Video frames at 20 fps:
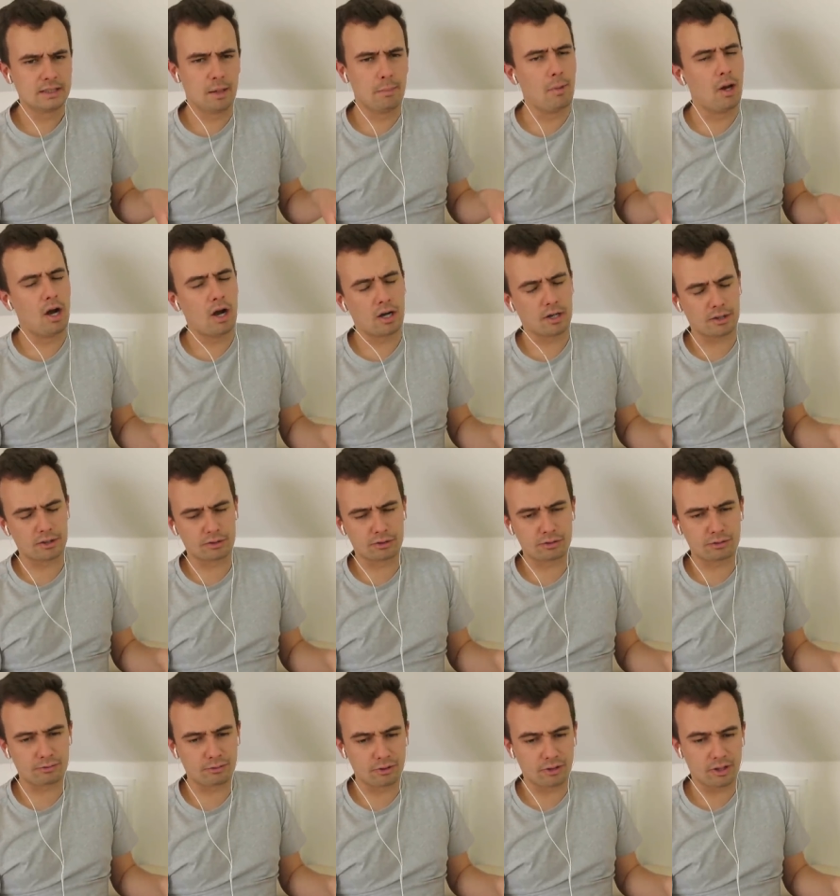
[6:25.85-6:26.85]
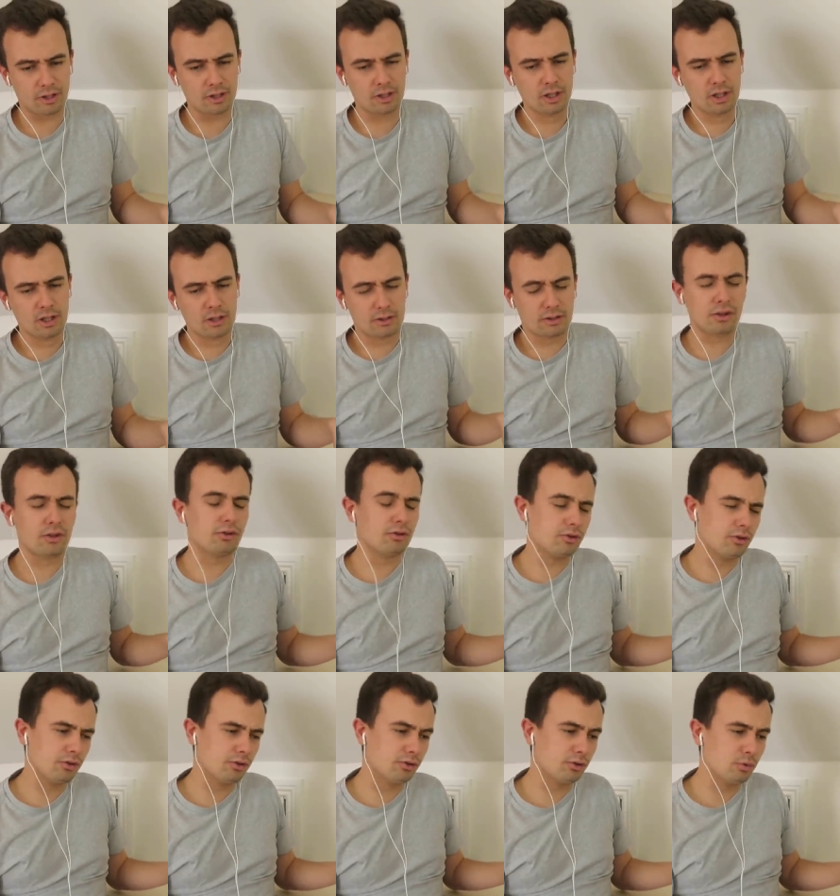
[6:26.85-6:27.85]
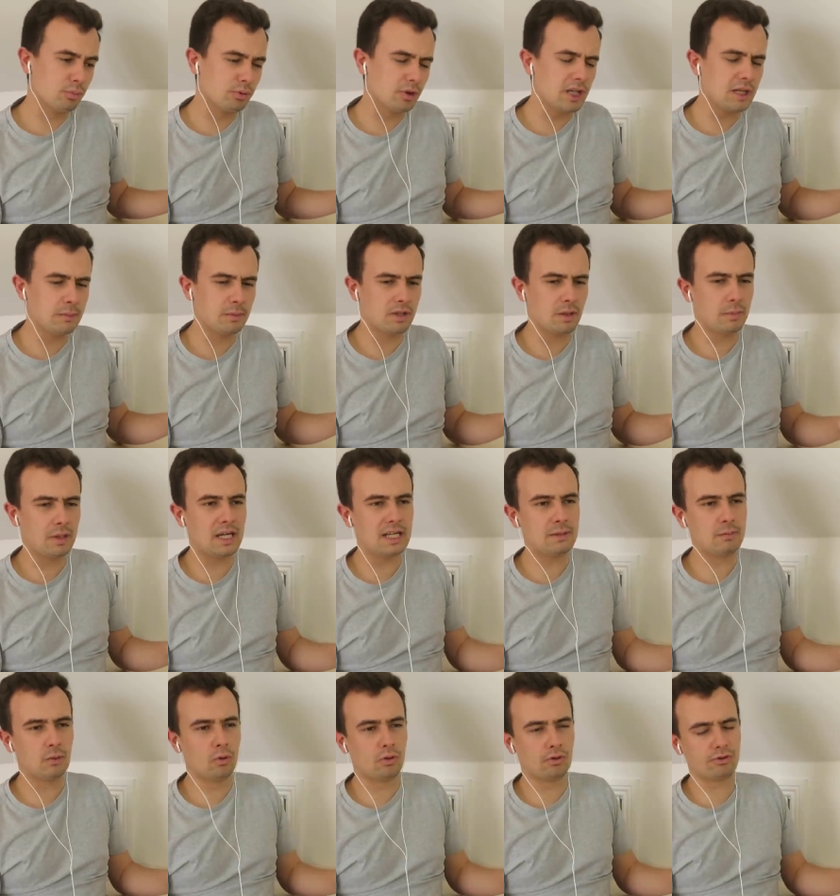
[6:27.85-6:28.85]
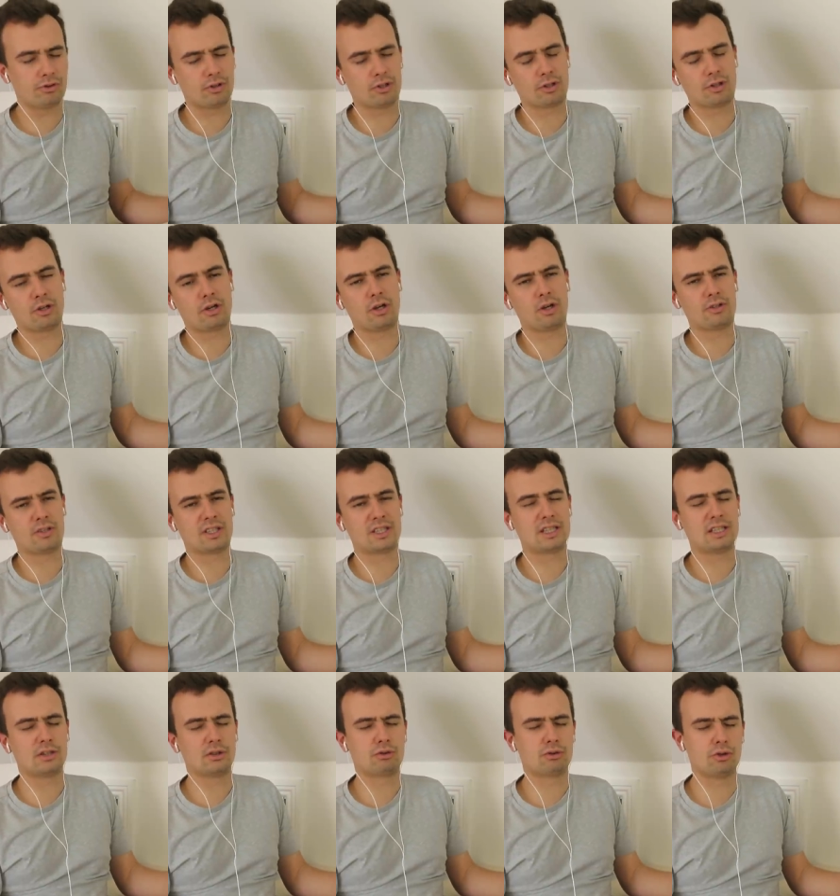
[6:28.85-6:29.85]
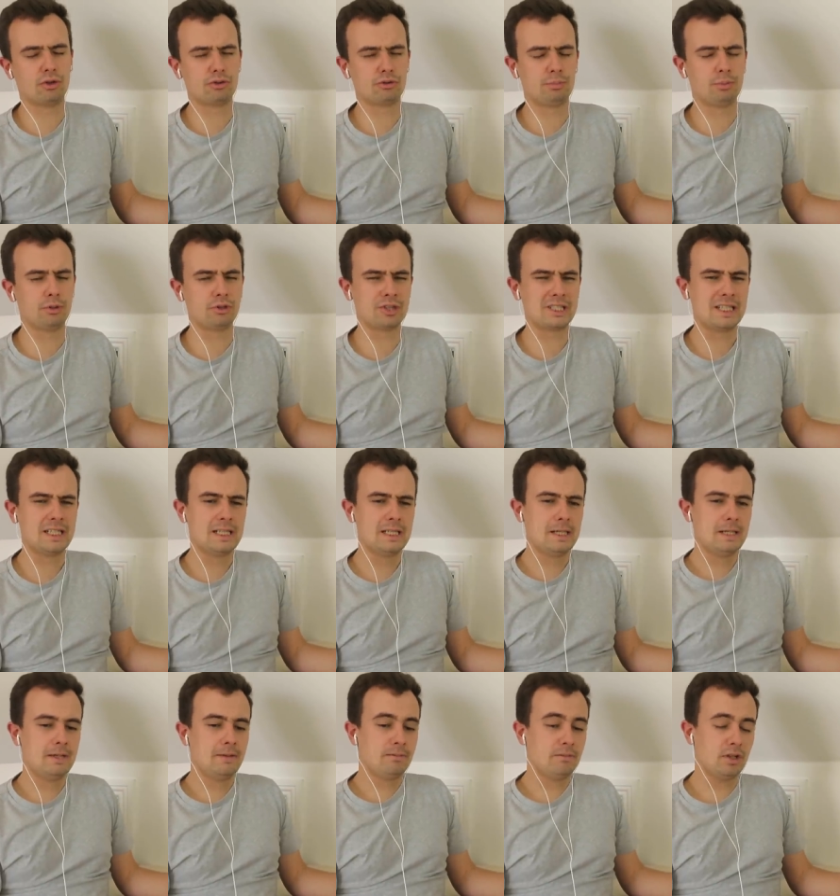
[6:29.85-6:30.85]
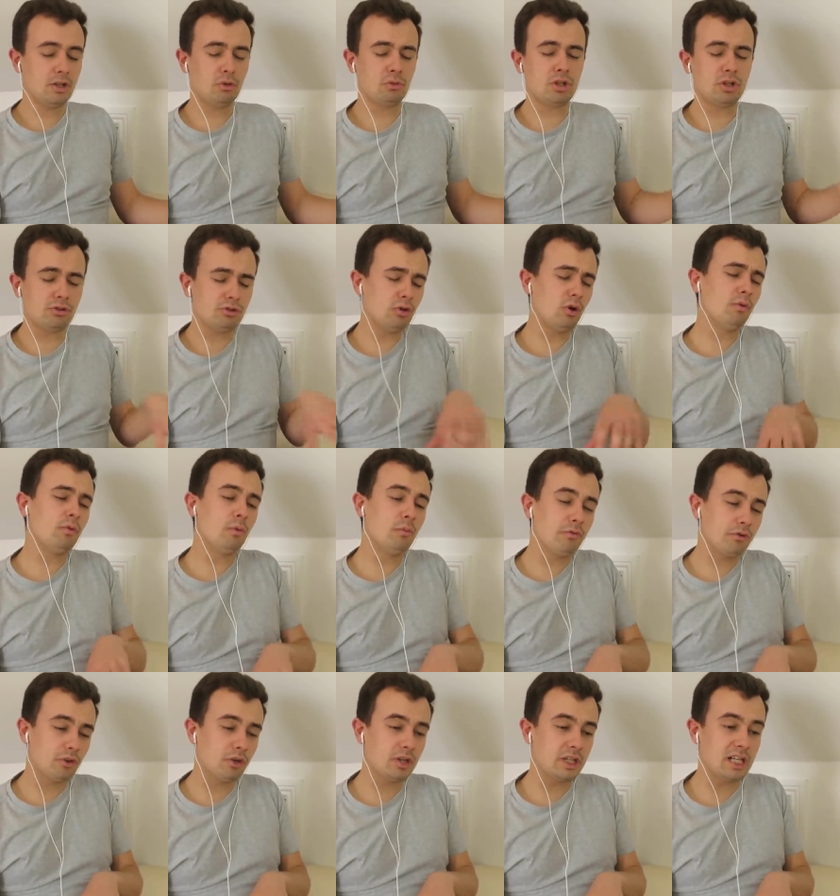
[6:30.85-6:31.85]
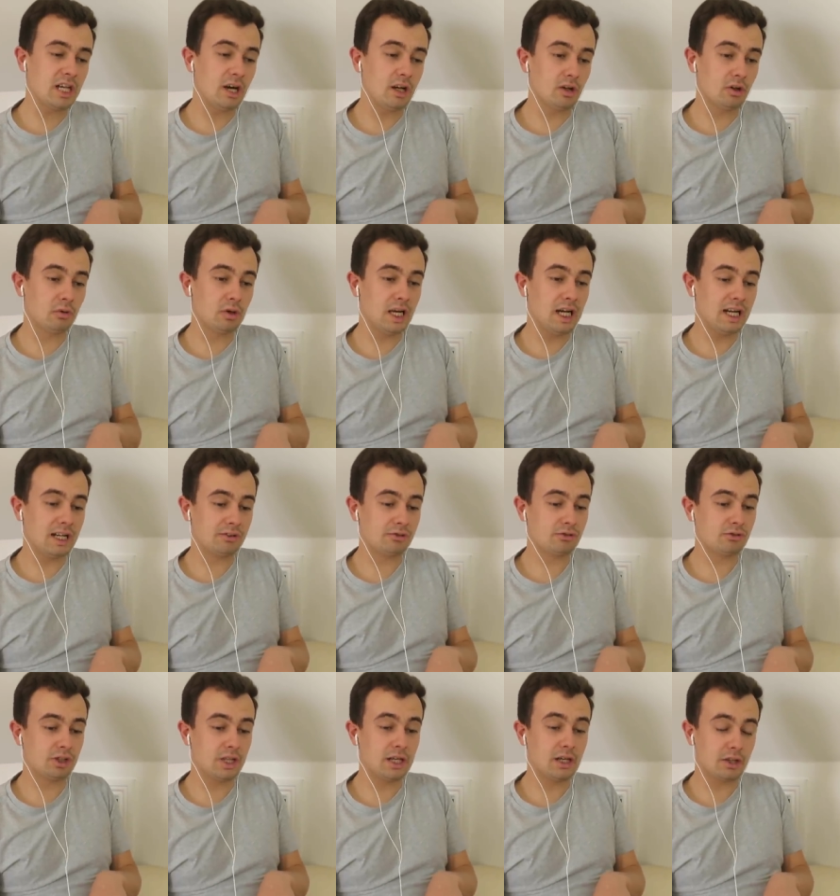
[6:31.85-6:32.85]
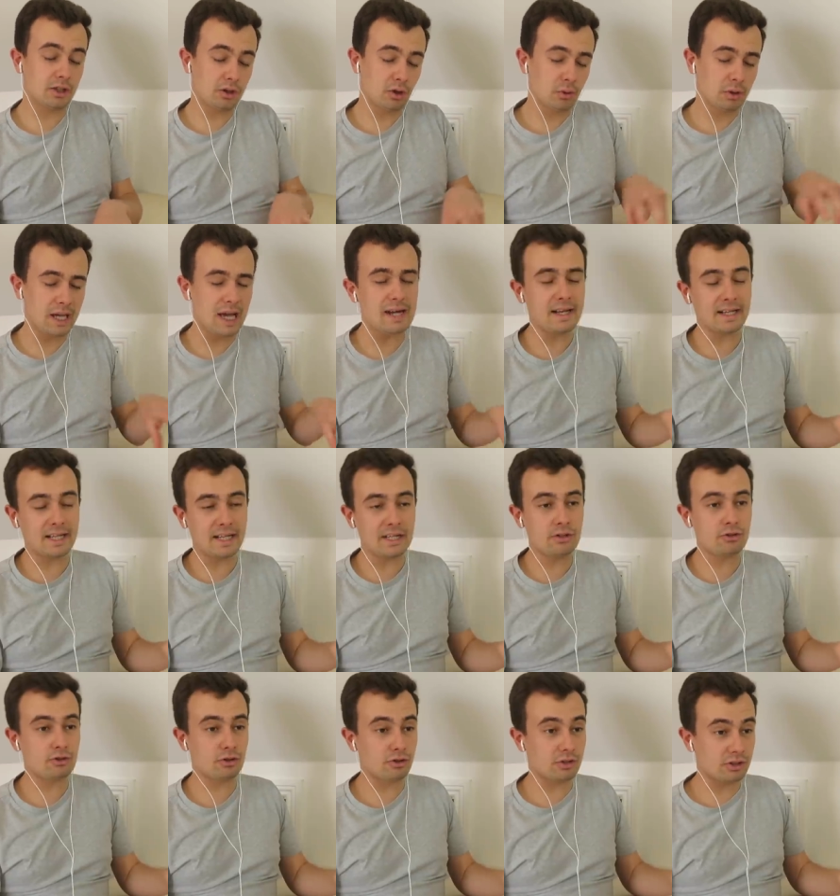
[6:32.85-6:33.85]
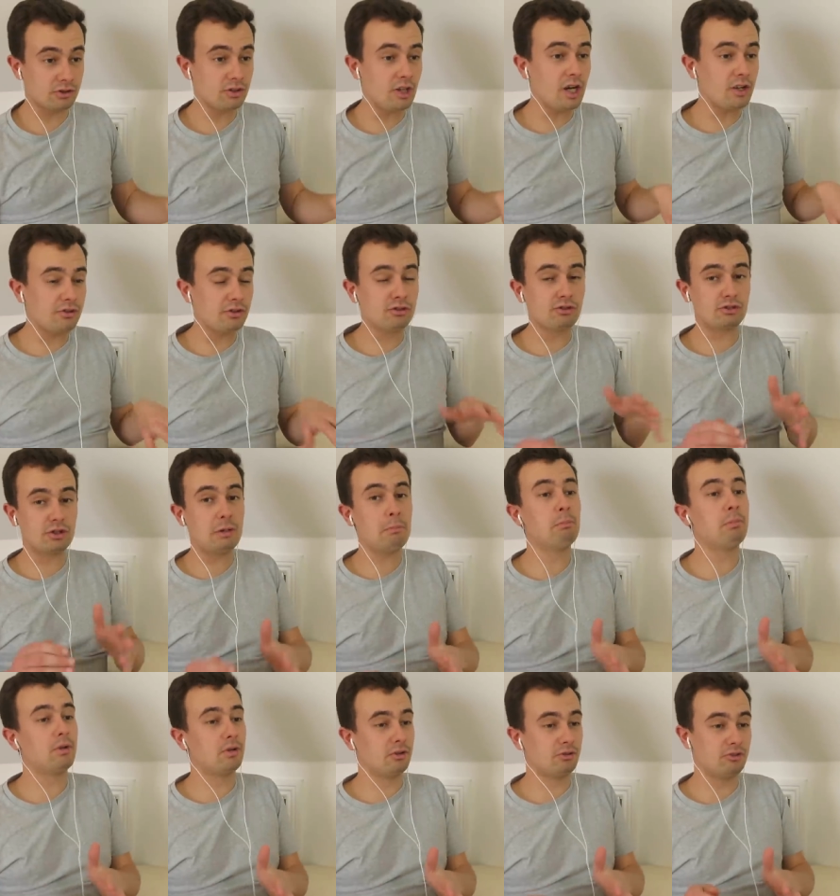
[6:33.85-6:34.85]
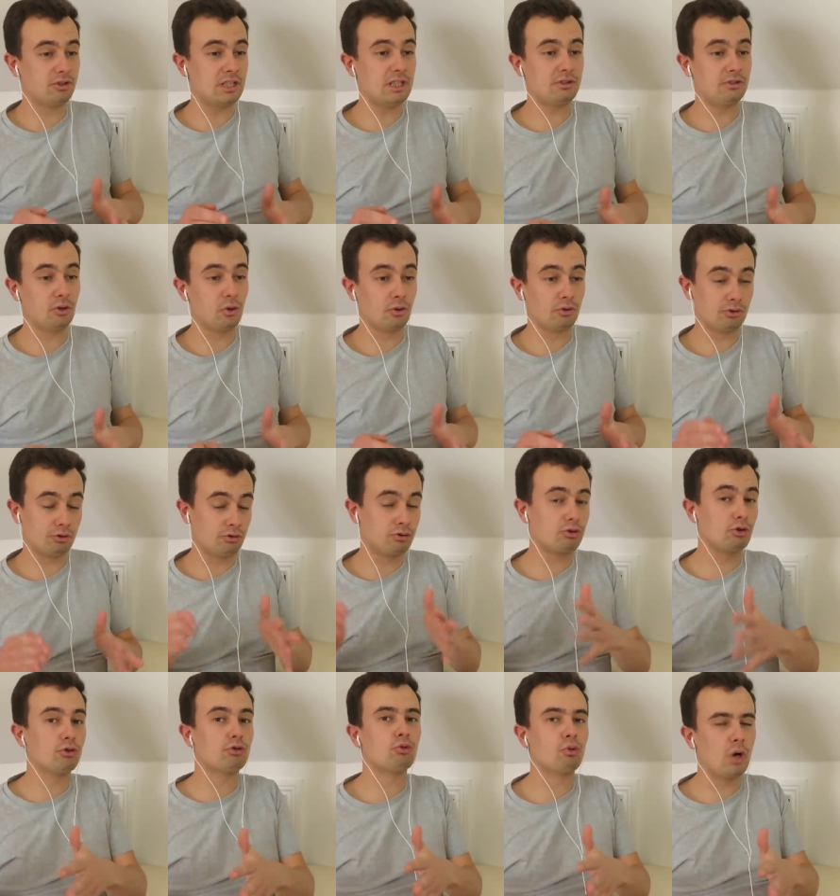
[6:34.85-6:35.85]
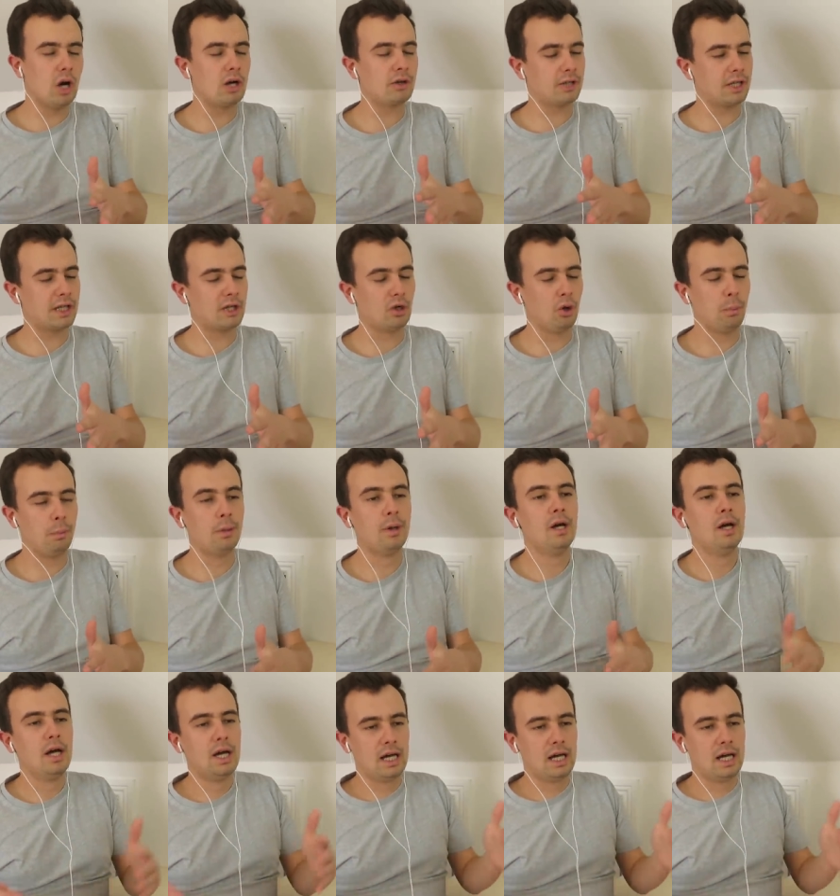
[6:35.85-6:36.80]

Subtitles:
markets for the Supreme and the Ballymore, Sir Gard and Kilcrush, but you know, you saw from Fernie Hollow last year, you know, getting injured. It's not as simple as these horses just rocking up